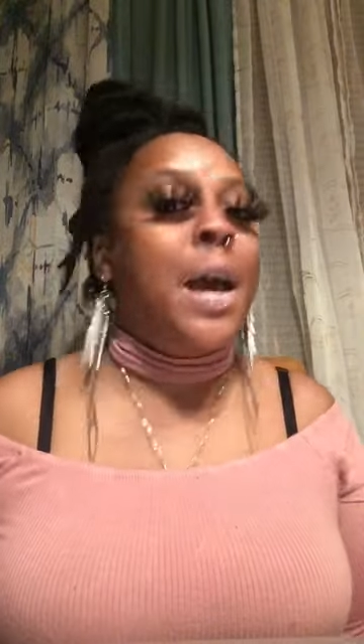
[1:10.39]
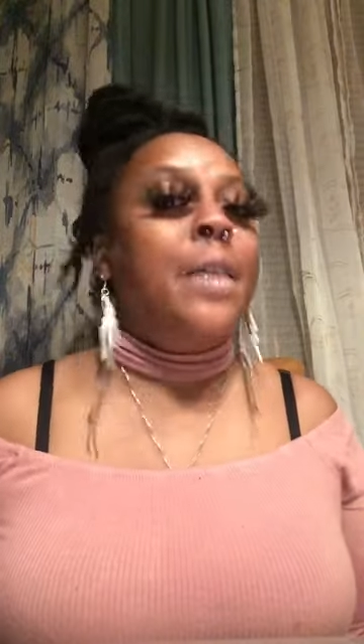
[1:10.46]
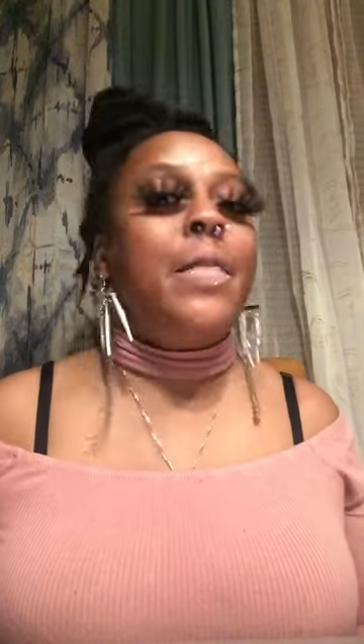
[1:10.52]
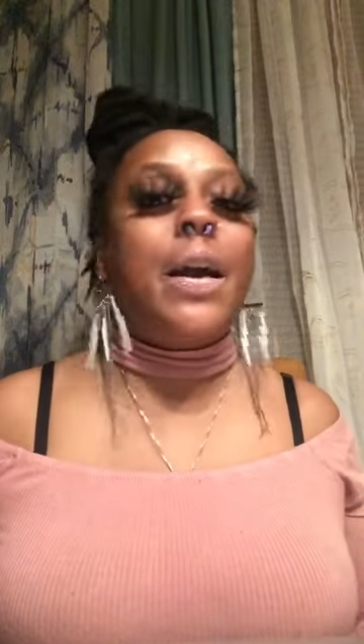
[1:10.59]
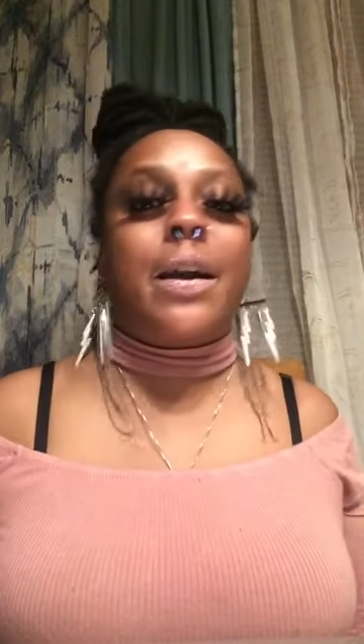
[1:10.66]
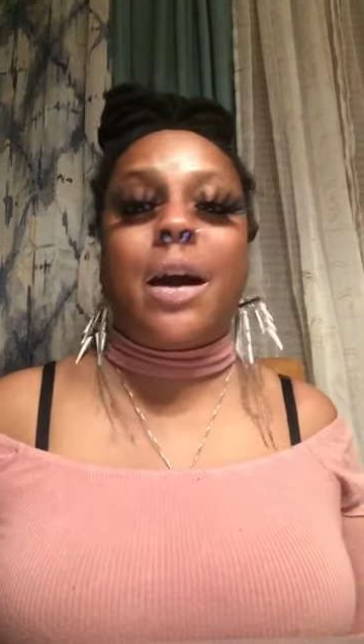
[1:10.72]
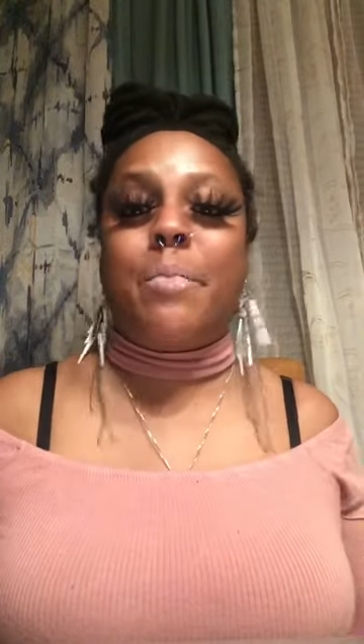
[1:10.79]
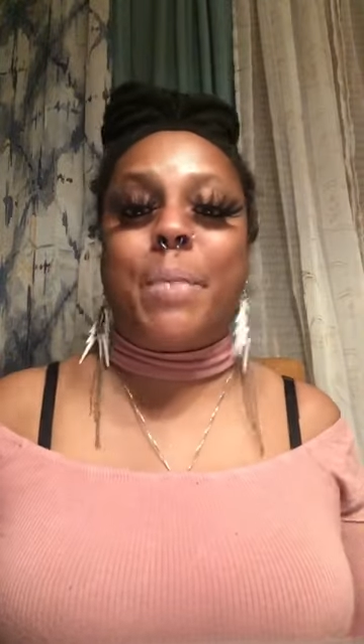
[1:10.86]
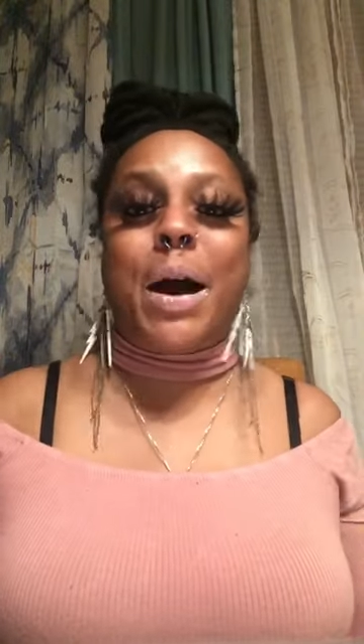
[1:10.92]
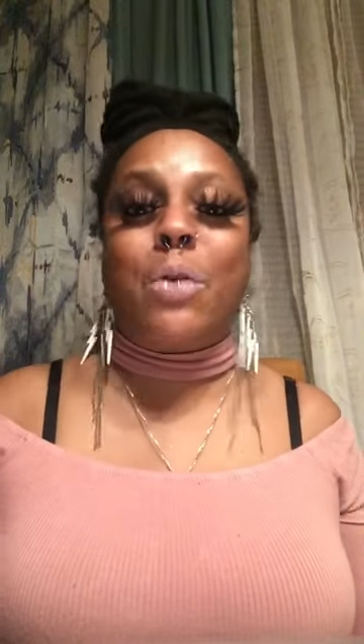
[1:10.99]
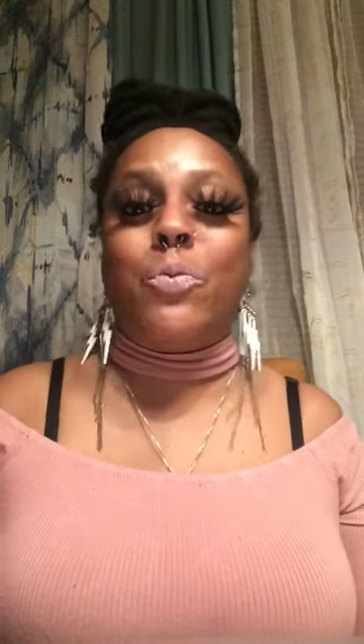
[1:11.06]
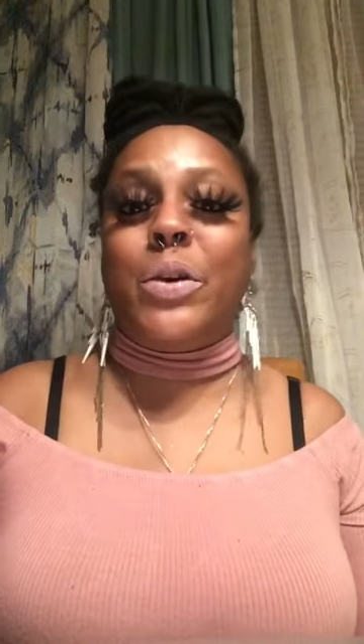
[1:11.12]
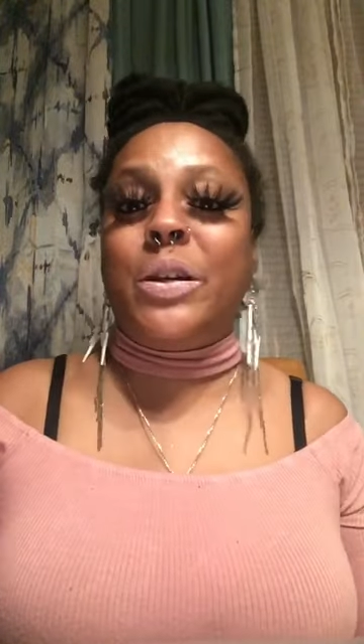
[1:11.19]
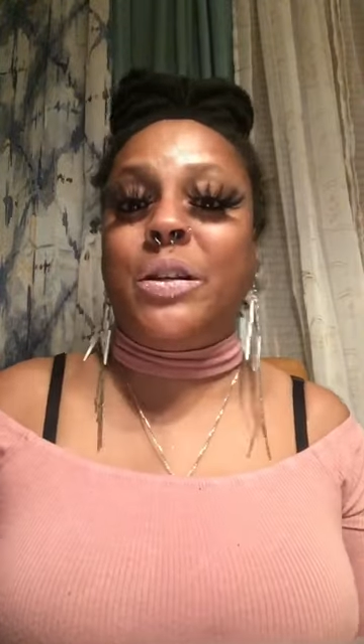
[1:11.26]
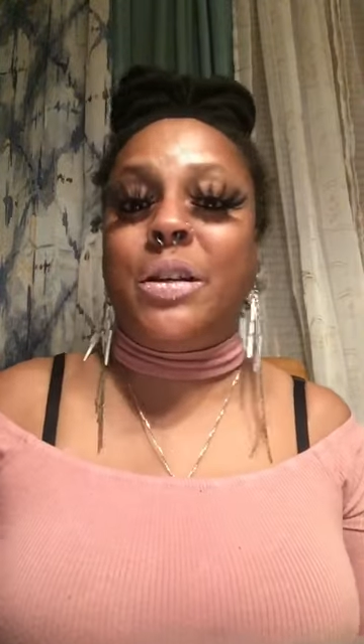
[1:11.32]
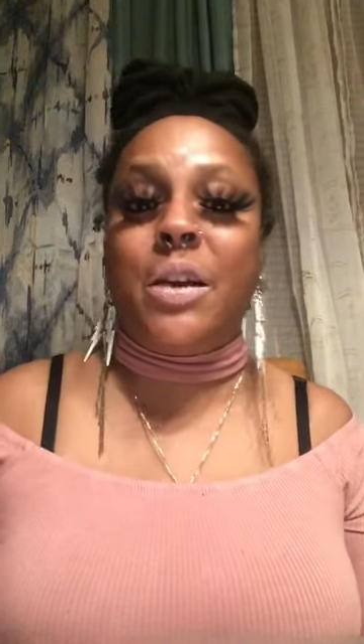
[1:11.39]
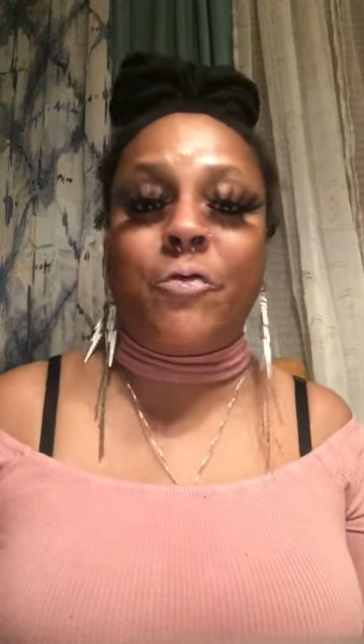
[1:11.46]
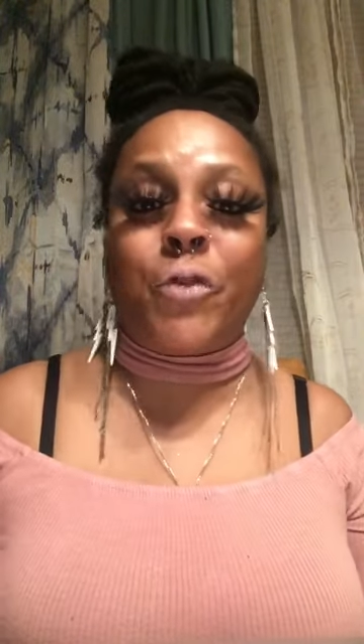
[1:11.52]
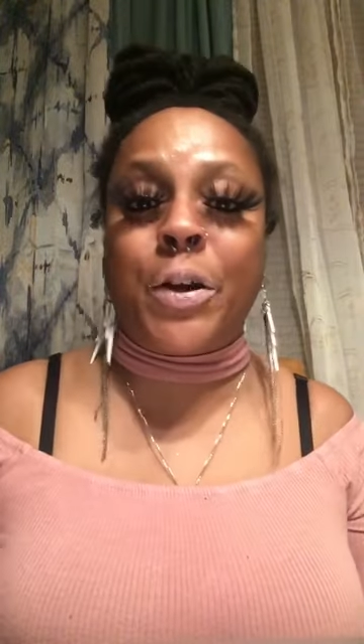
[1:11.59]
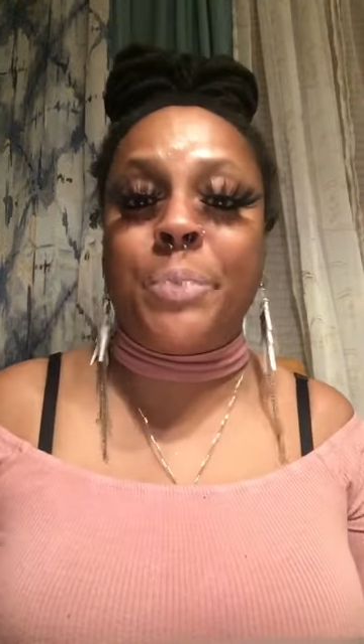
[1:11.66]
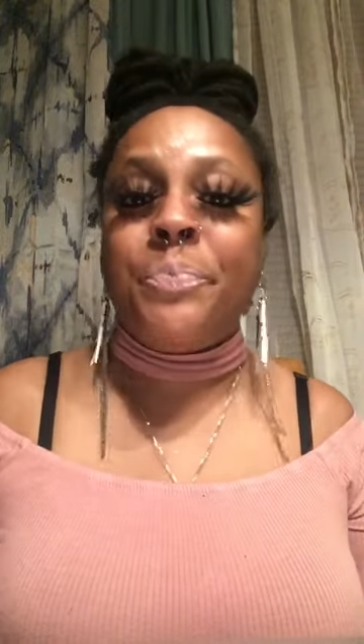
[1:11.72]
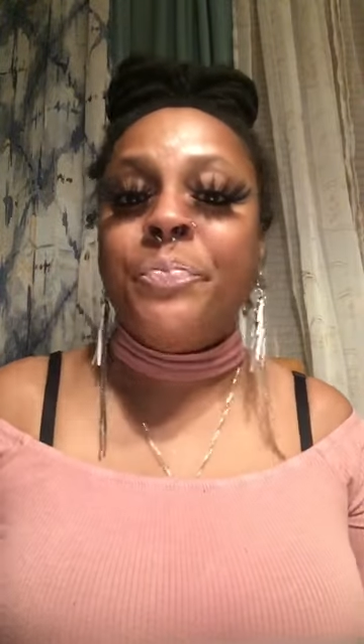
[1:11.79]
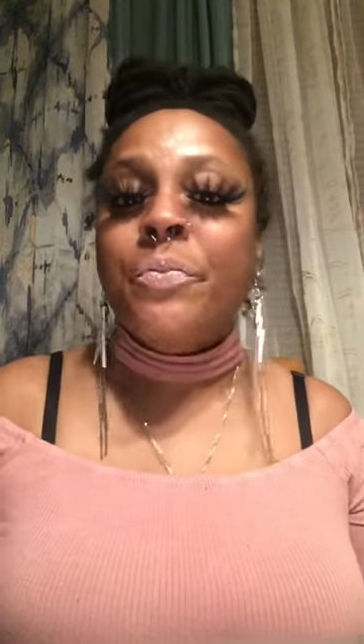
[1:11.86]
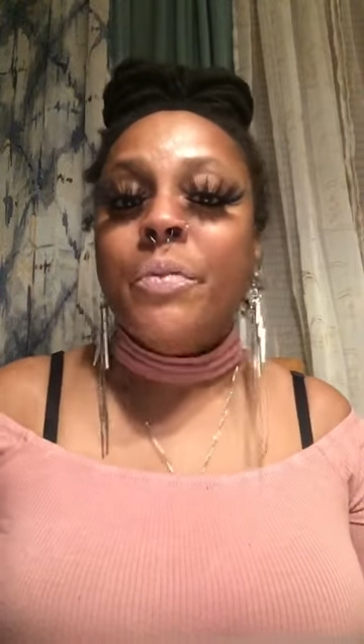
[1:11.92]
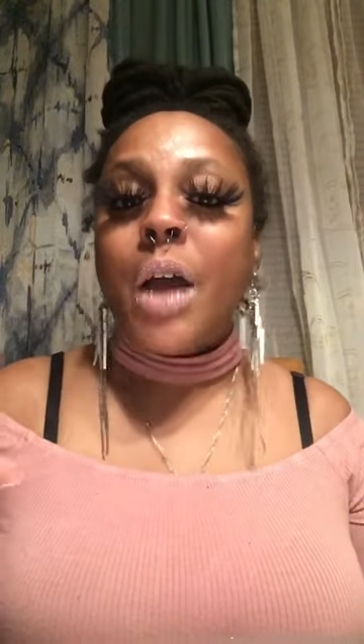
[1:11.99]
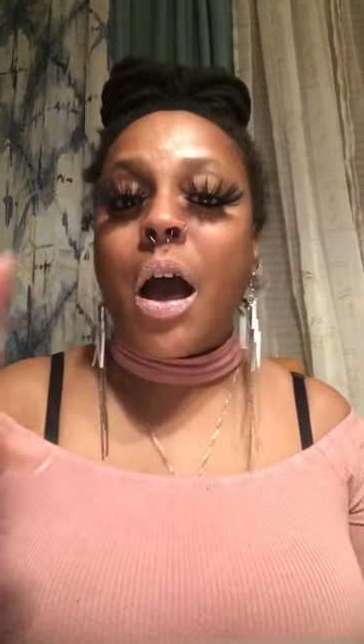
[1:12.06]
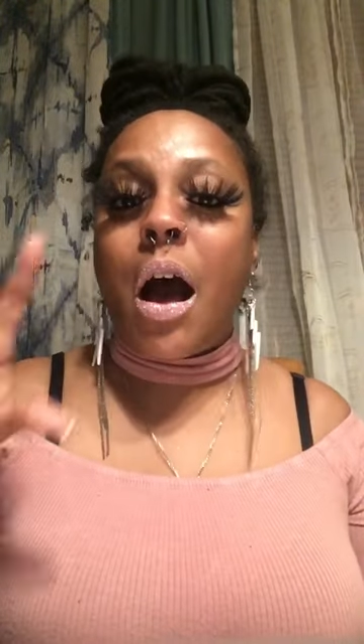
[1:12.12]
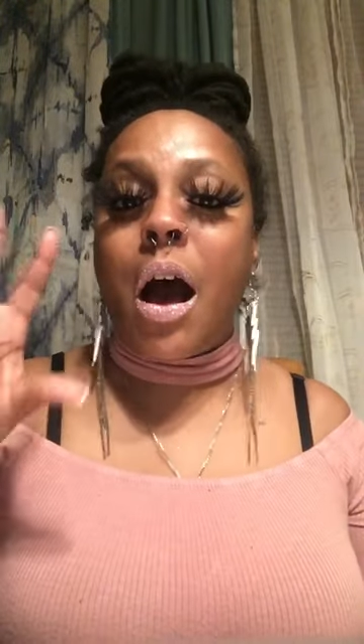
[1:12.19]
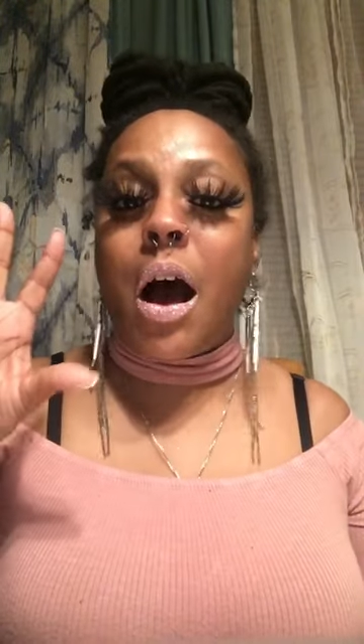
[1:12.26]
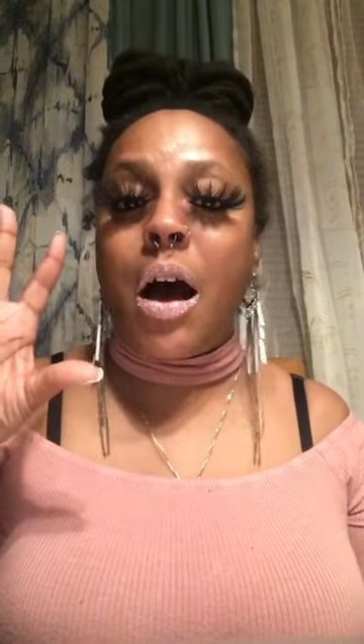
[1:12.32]
They come out with different
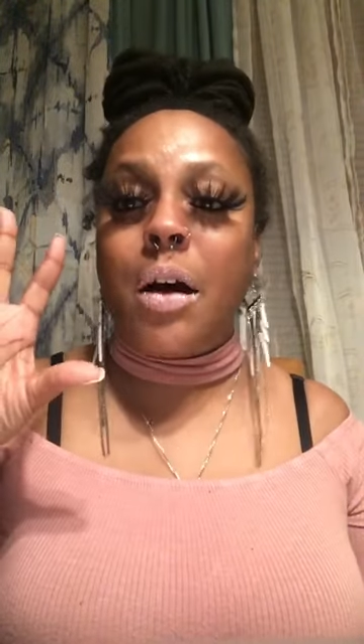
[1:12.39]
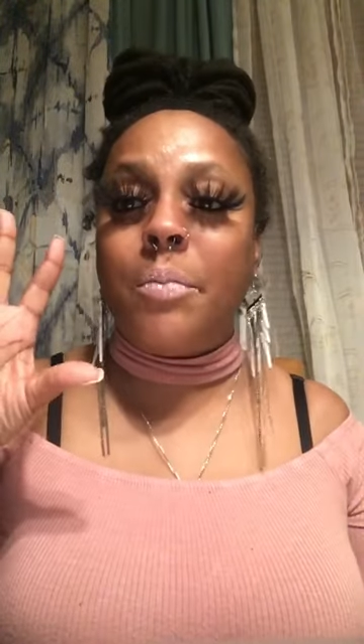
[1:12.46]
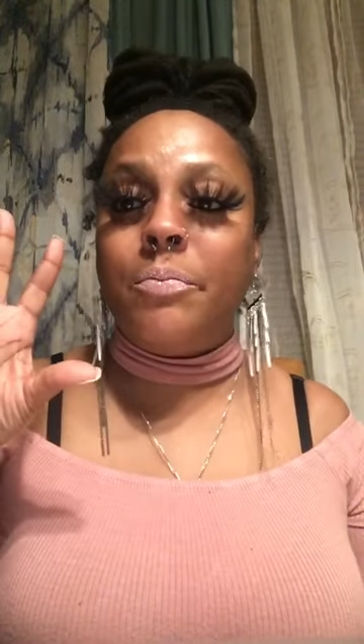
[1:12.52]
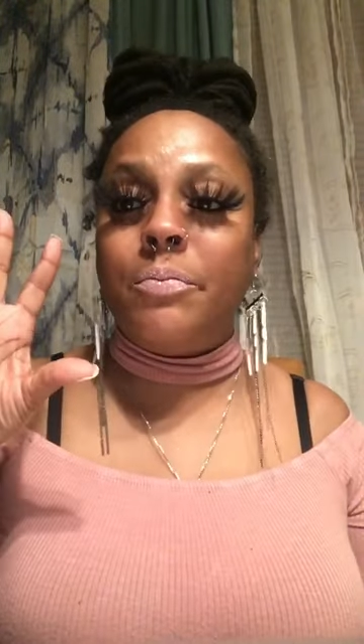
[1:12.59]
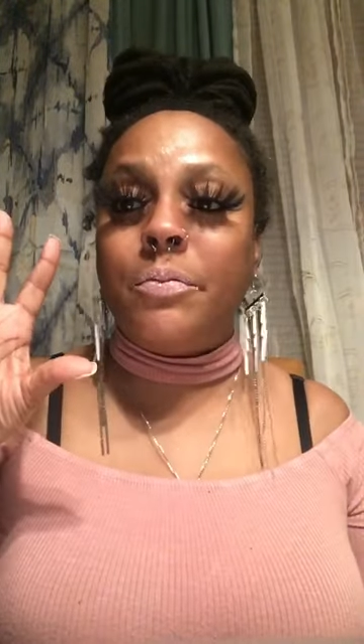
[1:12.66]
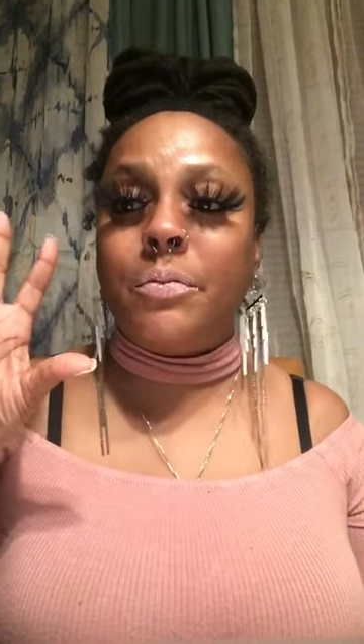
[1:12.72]
um,